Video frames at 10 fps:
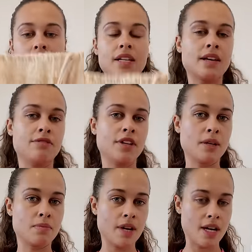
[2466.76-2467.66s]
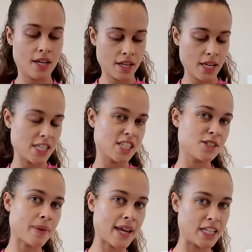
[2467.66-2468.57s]
living my
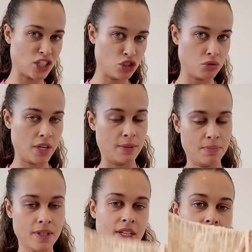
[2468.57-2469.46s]
Hispanic dream.